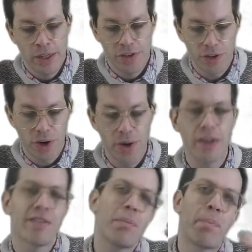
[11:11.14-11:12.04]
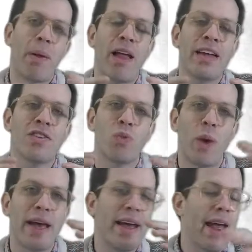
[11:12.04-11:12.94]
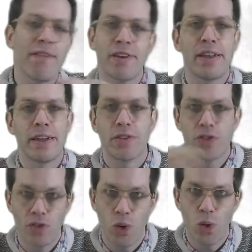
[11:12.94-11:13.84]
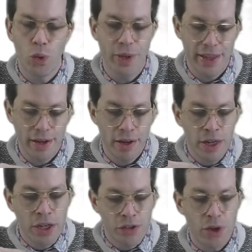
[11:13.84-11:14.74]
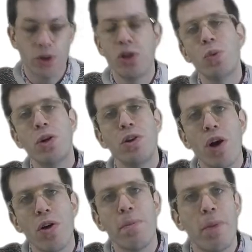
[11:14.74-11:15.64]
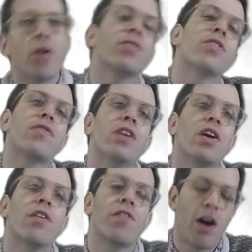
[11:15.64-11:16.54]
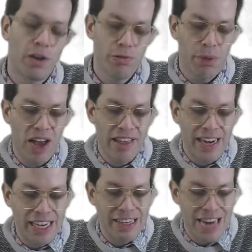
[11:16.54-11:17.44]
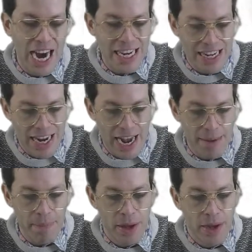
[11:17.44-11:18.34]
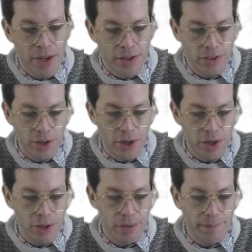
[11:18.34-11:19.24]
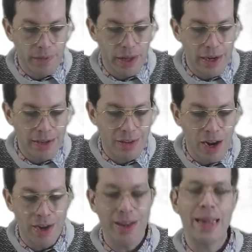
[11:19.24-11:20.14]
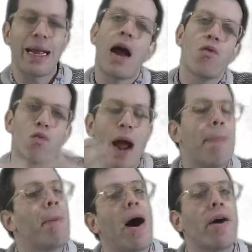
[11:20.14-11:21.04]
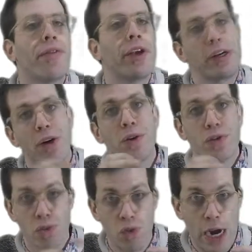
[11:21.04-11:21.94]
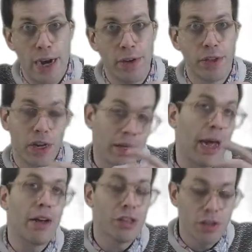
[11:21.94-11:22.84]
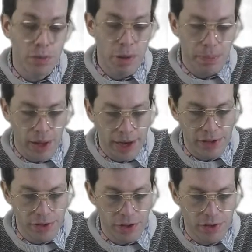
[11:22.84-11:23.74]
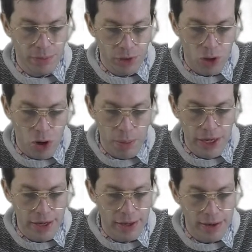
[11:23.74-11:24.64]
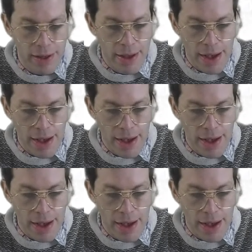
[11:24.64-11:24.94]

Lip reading: So it's the place where everything's stored within. So you would know most video files by their container name. So it's kind of like a wrapper that goes around that allows it to be played. So some common